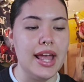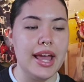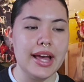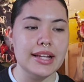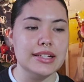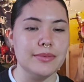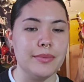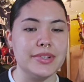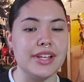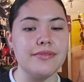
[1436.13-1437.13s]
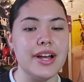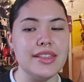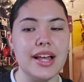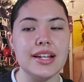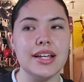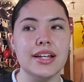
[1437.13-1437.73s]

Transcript: And because I find that